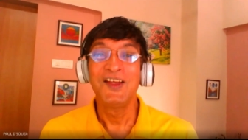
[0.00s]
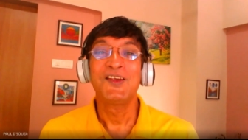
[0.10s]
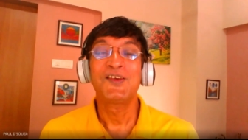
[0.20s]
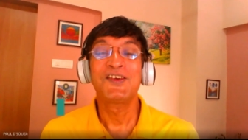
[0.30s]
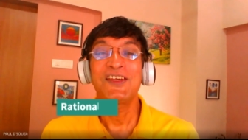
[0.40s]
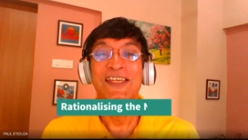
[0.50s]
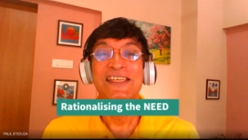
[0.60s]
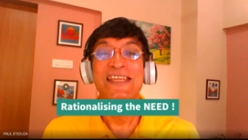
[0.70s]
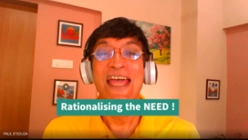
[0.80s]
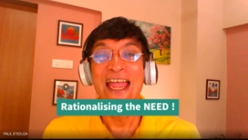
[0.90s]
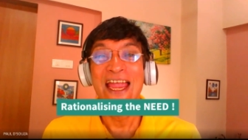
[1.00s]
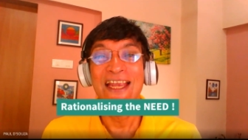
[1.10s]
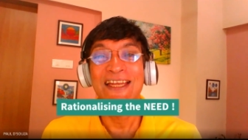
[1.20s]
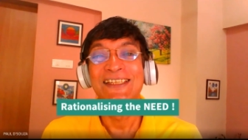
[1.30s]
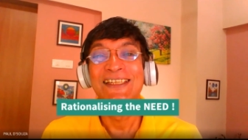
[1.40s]
So she says,
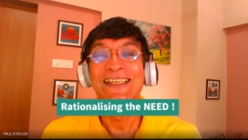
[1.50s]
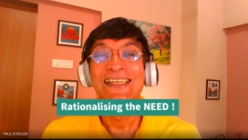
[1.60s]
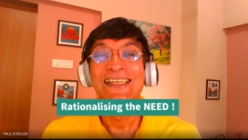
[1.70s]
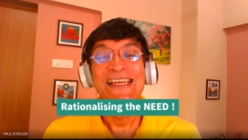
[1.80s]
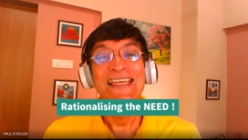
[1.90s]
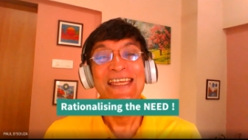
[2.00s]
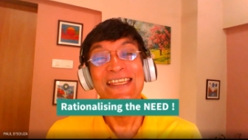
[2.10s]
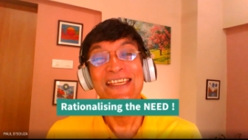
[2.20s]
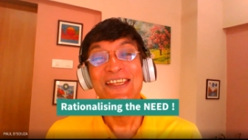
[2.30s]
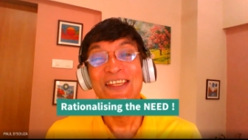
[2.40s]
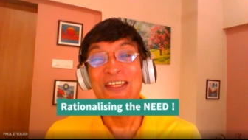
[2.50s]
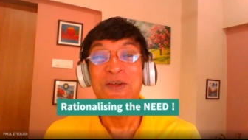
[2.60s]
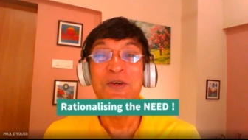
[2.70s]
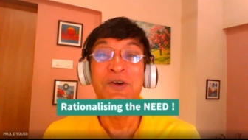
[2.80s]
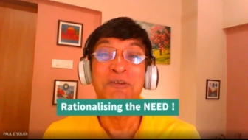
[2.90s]
"Dad, he's a CEO
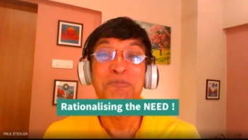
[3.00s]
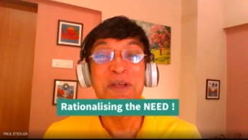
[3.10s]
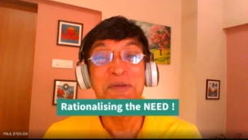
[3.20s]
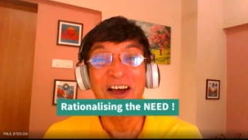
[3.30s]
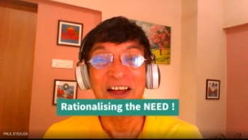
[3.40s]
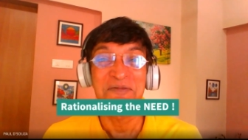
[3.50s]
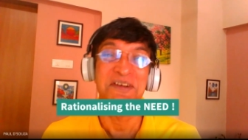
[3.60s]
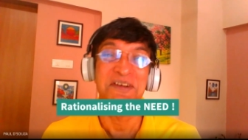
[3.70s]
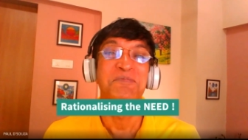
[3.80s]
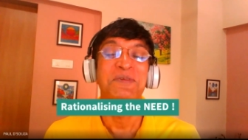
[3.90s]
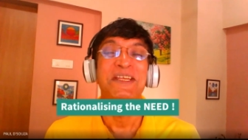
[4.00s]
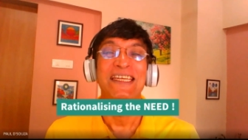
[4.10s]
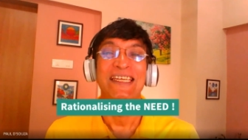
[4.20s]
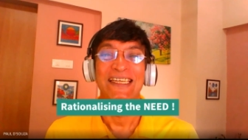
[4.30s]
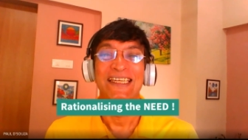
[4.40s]
of a big pharma company.
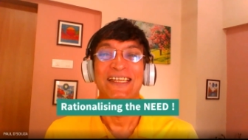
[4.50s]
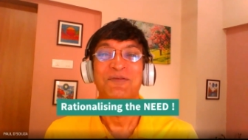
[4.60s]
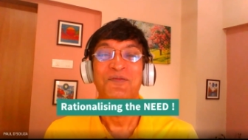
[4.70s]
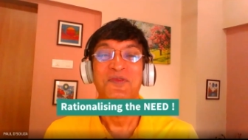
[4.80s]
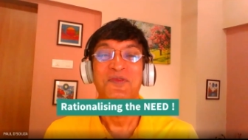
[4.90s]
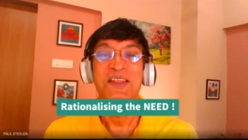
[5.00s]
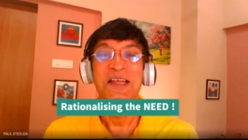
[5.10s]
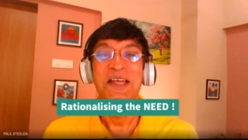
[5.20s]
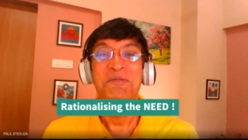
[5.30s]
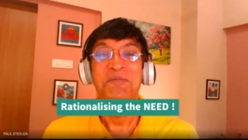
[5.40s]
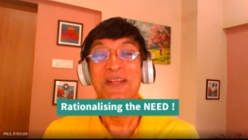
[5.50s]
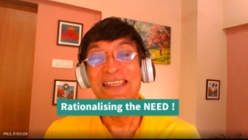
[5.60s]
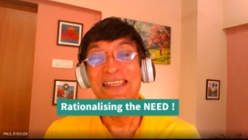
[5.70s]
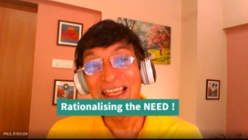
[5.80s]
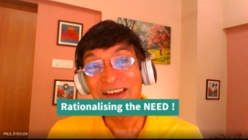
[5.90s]
Plus,
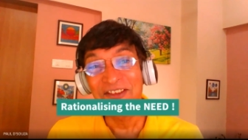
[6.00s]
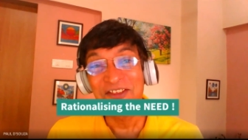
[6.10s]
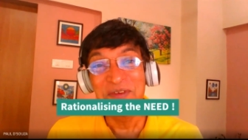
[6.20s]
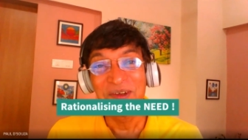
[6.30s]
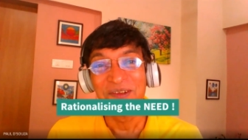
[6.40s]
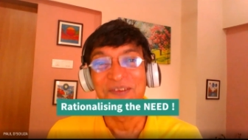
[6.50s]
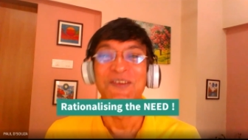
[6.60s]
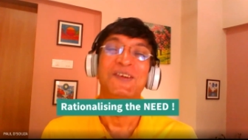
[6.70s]
he loves me also."